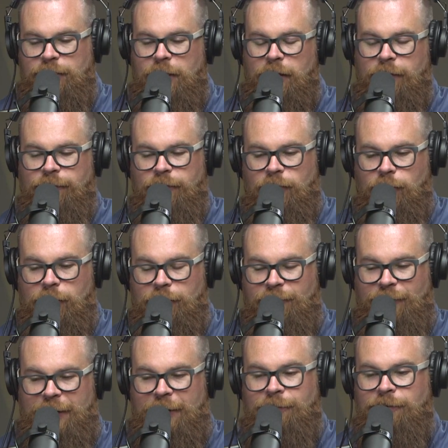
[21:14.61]
a huge
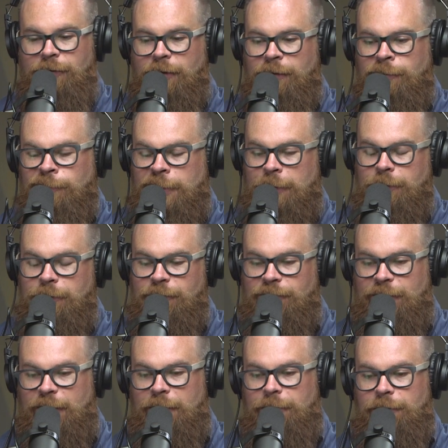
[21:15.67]
photographer that we were fans of
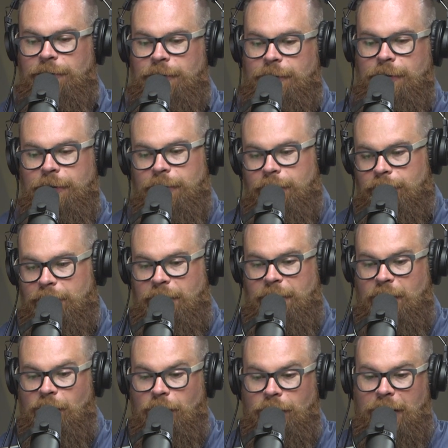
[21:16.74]
down in the South.
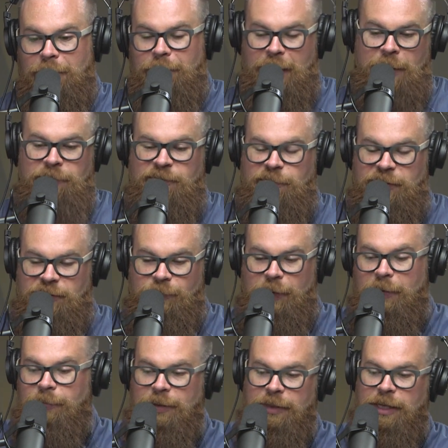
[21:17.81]
Maybe I won't name names,
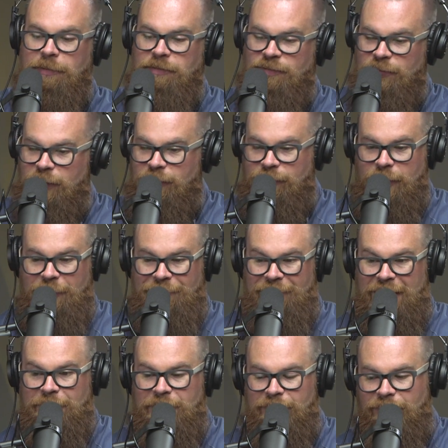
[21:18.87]
but it's public. He was
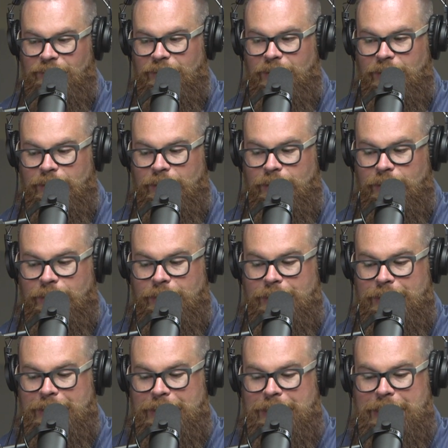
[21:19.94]
very, very famous,
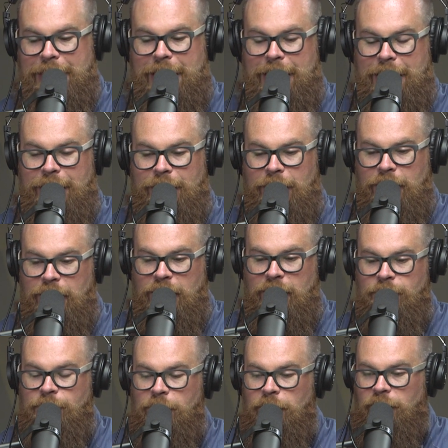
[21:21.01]

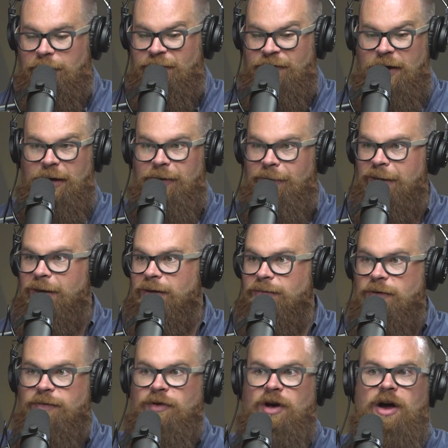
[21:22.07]
and he built a
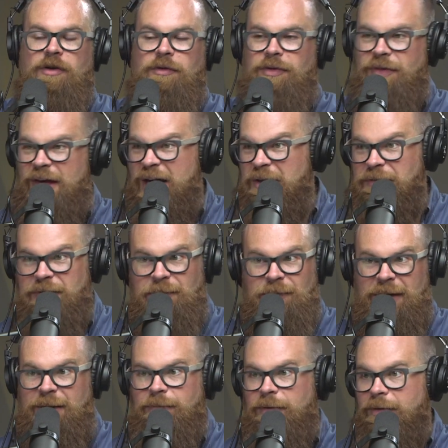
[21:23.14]
following of over
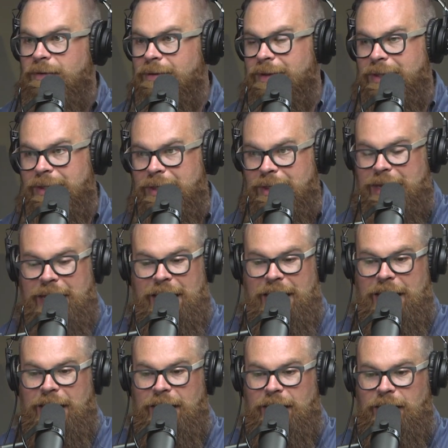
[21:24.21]
100,000 people.
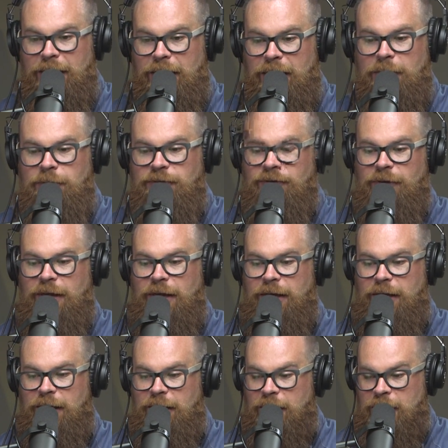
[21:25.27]
And he
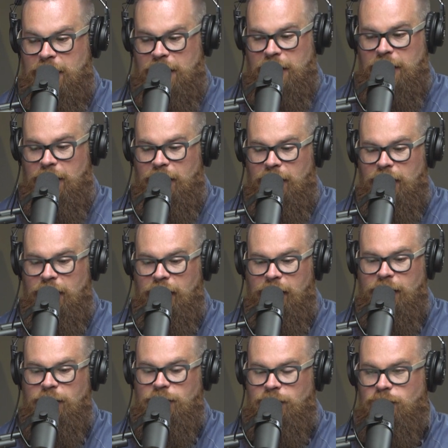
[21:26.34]
was like,
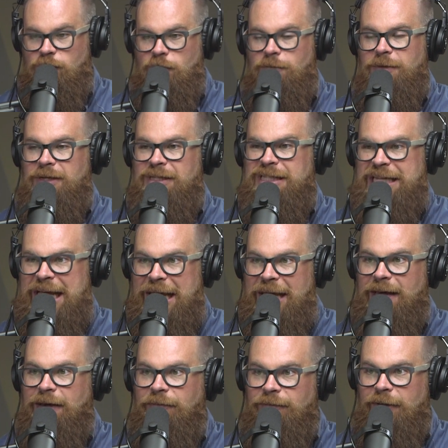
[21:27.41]
it consumed
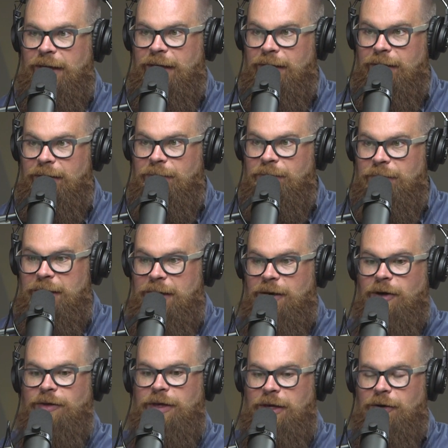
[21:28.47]
his day of like
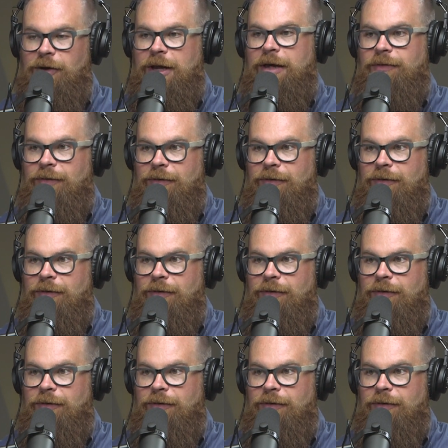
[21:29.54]
being on the